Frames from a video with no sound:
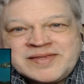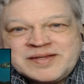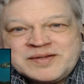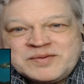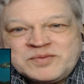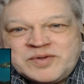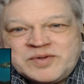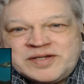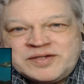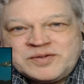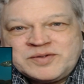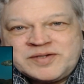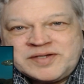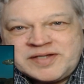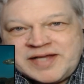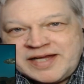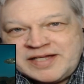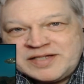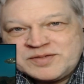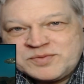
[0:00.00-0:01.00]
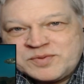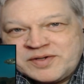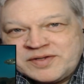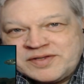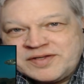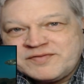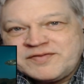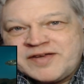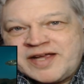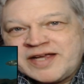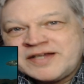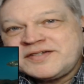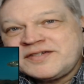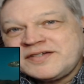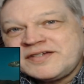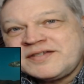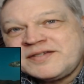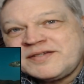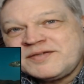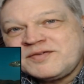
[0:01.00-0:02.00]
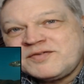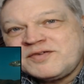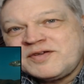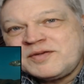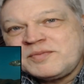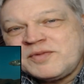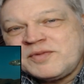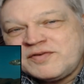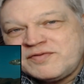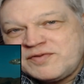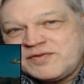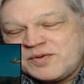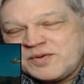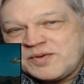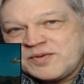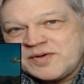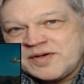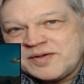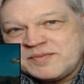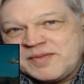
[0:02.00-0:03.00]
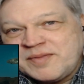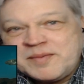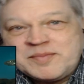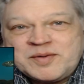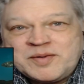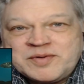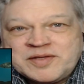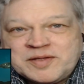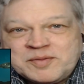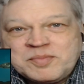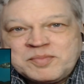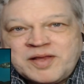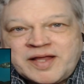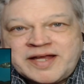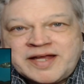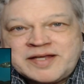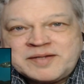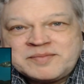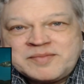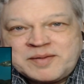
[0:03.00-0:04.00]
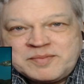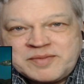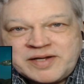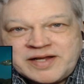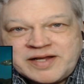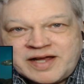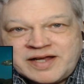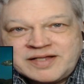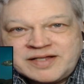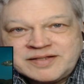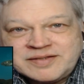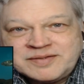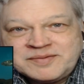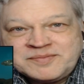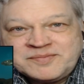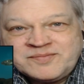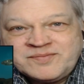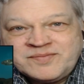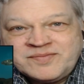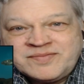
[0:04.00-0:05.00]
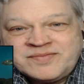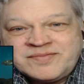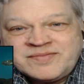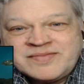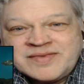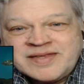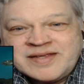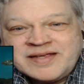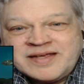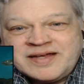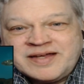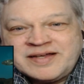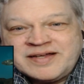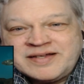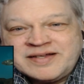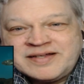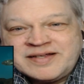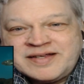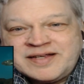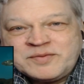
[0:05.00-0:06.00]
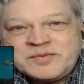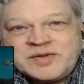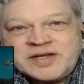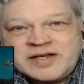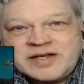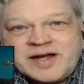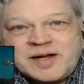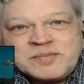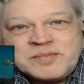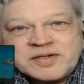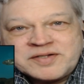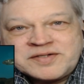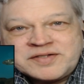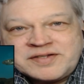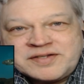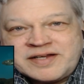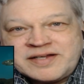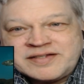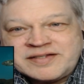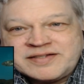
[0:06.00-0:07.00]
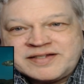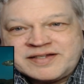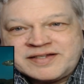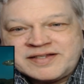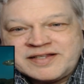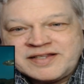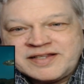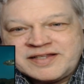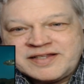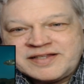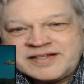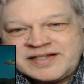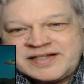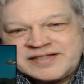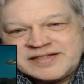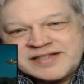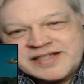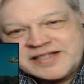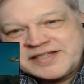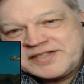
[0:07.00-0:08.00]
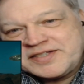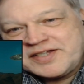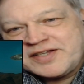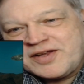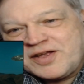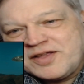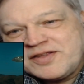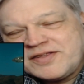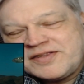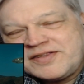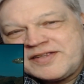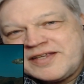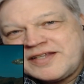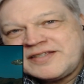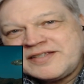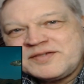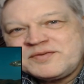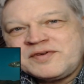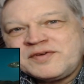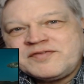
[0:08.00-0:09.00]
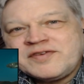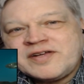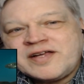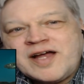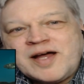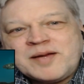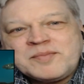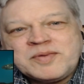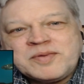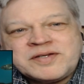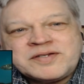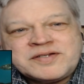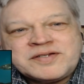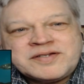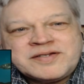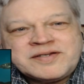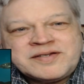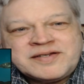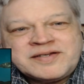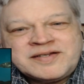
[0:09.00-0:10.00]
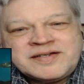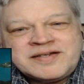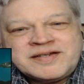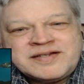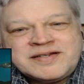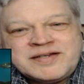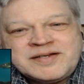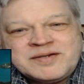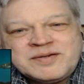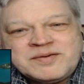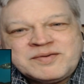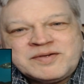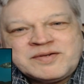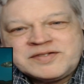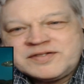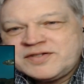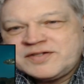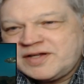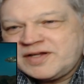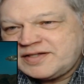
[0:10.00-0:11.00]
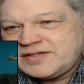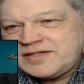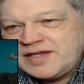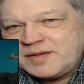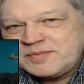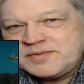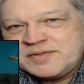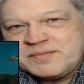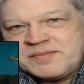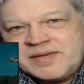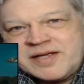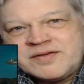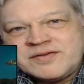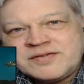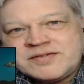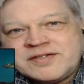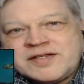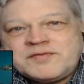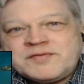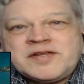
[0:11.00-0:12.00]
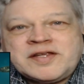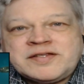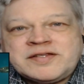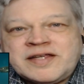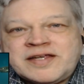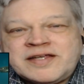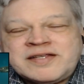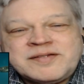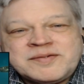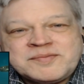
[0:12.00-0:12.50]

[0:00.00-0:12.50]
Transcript: We do a day's worth of action. We move forward, maybe with a plan, maybe not. And we accomplish things. And he's listing all the things that we've accomplished. We stood on tops of mountains. I've done that.